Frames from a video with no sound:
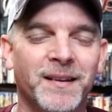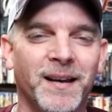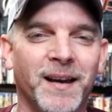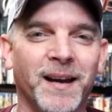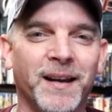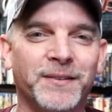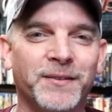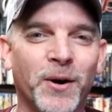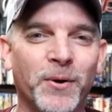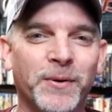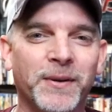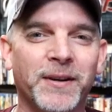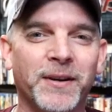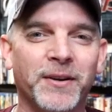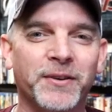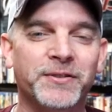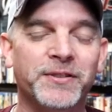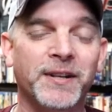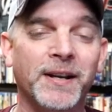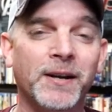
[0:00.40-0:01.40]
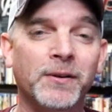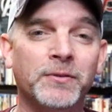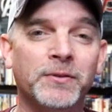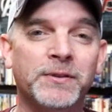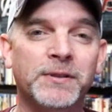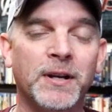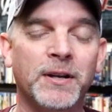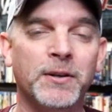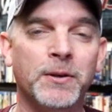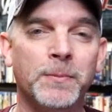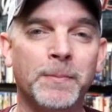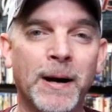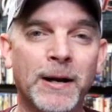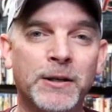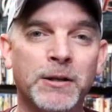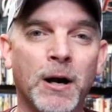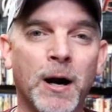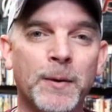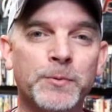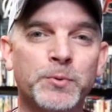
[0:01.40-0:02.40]
Hey, Tony here. Today I'm going to tell you my
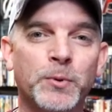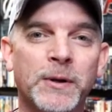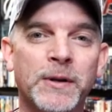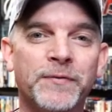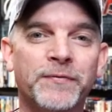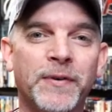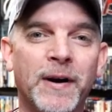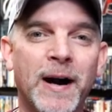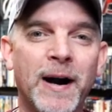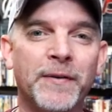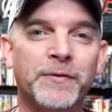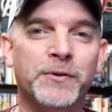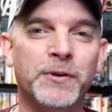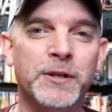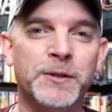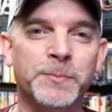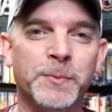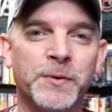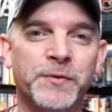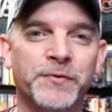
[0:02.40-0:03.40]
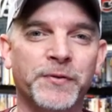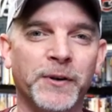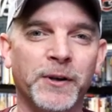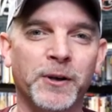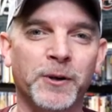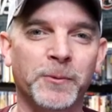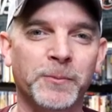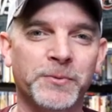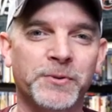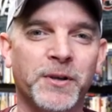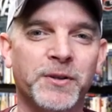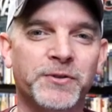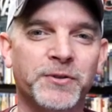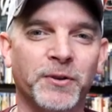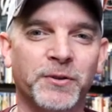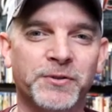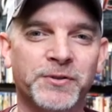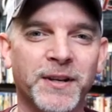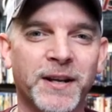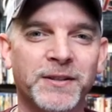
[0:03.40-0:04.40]
top twenty-five Christmas films,
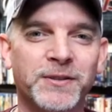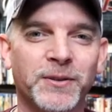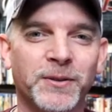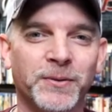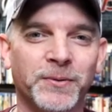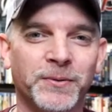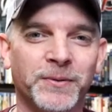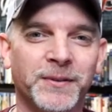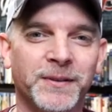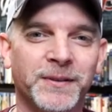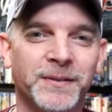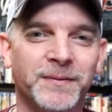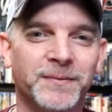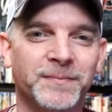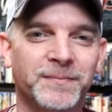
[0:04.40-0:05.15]
so stay tuned.